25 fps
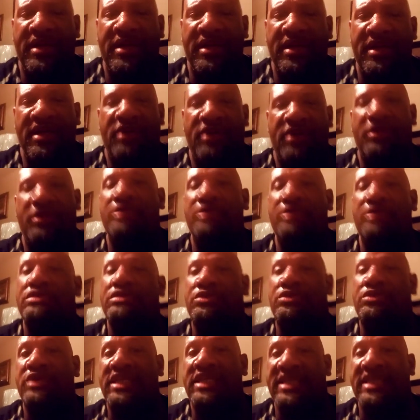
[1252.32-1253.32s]
we was really
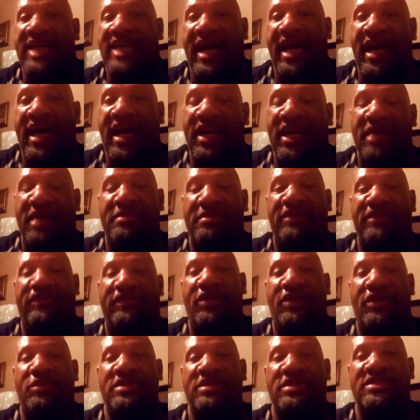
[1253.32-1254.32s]
dial up before we
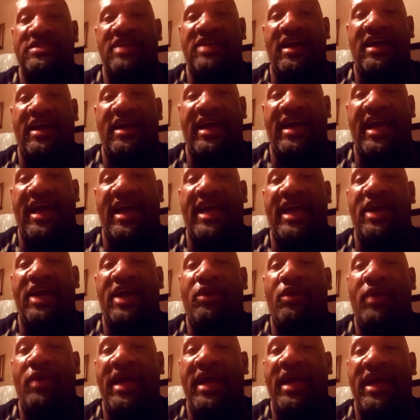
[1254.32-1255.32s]
started
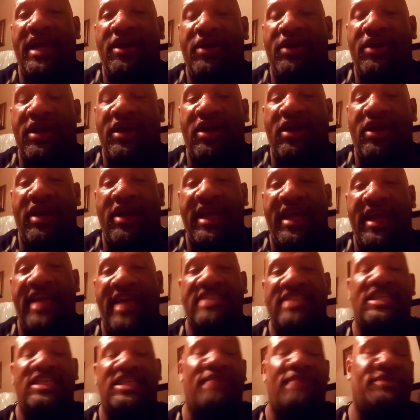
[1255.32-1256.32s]
AOL and all that type of